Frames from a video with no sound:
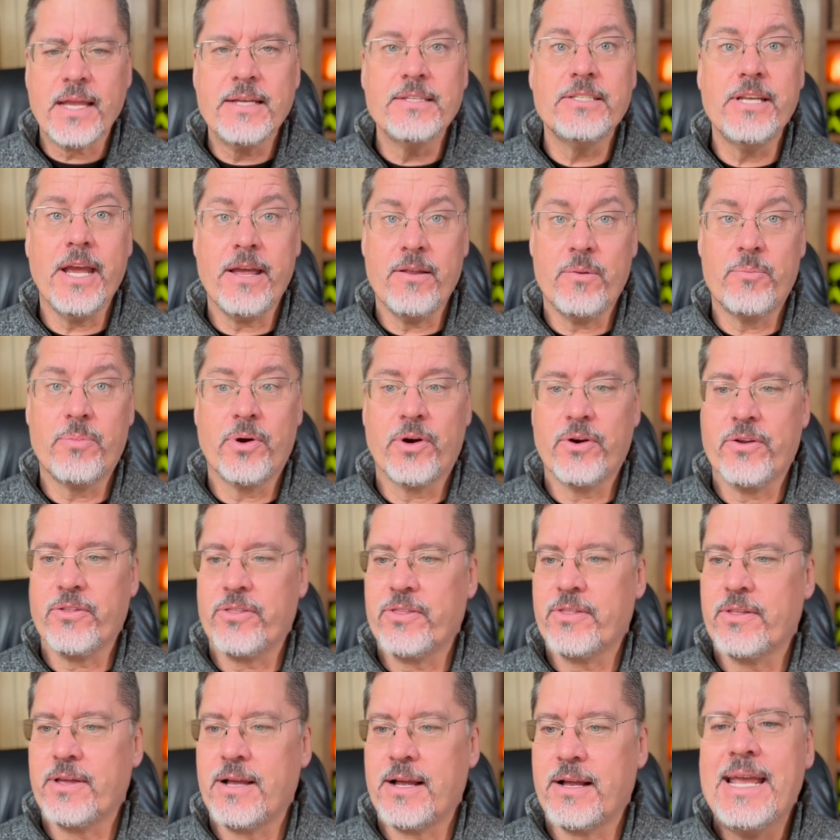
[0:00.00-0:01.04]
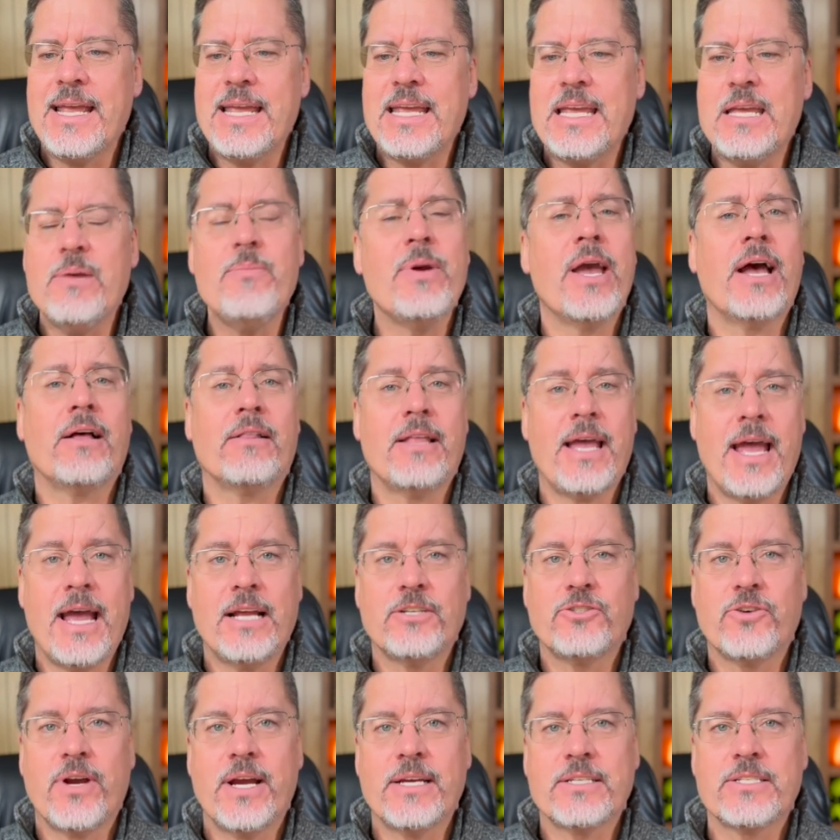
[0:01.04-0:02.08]
Date of birth, email
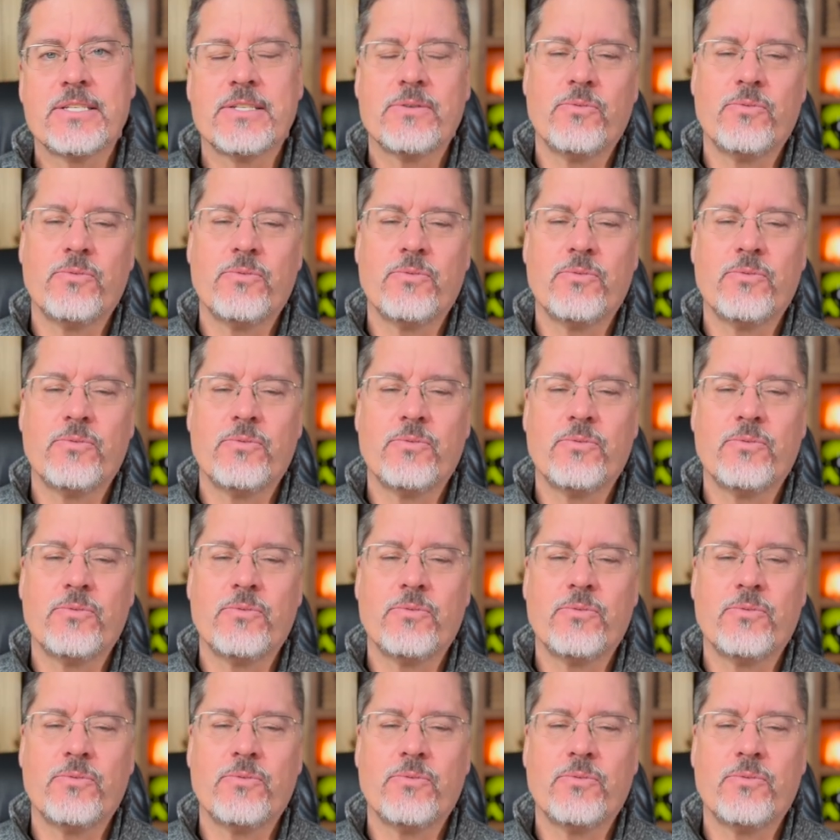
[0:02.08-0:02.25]
address.